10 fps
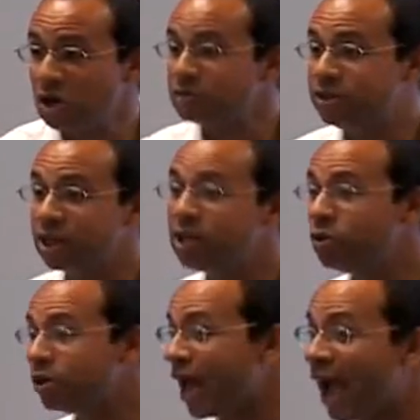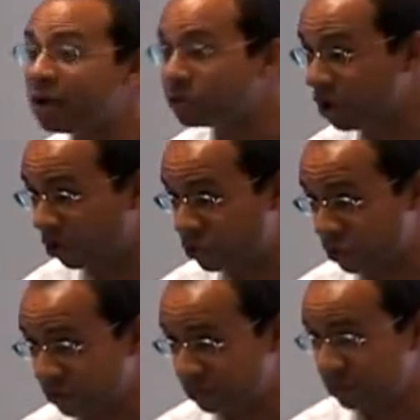dealing with agriculture,
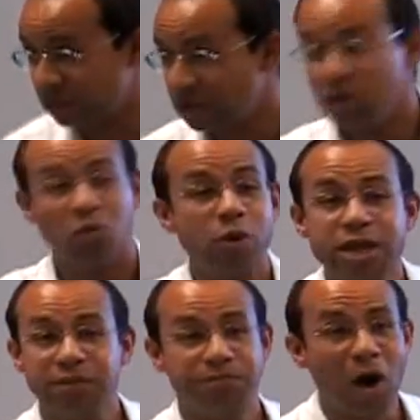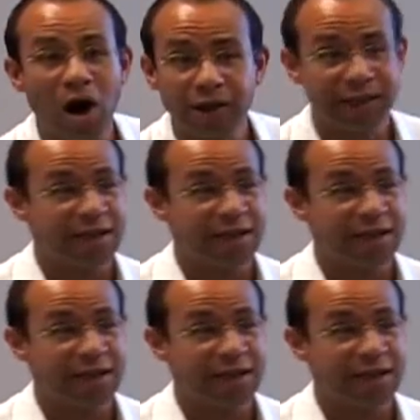wheat, barley,